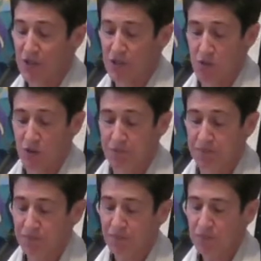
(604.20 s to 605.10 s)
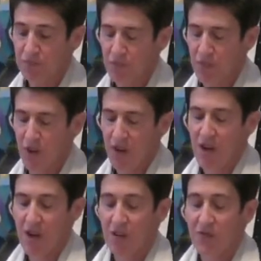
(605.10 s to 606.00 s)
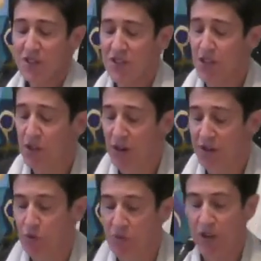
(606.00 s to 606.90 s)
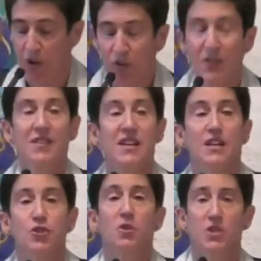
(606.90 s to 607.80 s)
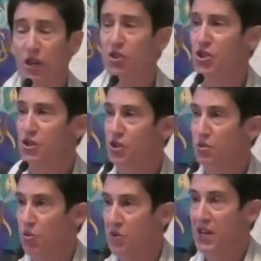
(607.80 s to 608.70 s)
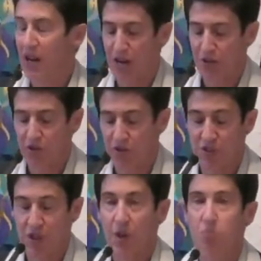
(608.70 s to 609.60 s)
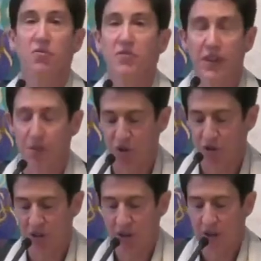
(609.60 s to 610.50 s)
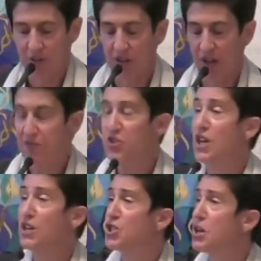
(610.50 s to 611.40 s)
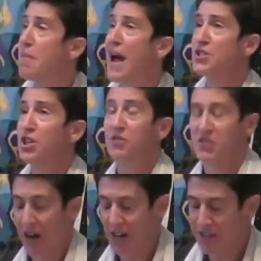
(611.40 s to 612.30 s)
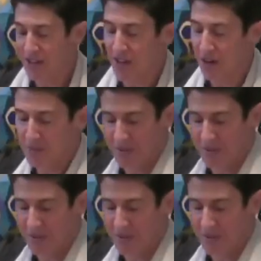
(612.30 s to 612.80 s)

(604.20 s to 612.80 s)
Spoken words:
this world. This year, after reading only the introduction to Marie Kondo's prophetic book, The Life-Changing Magic of Tidying Up,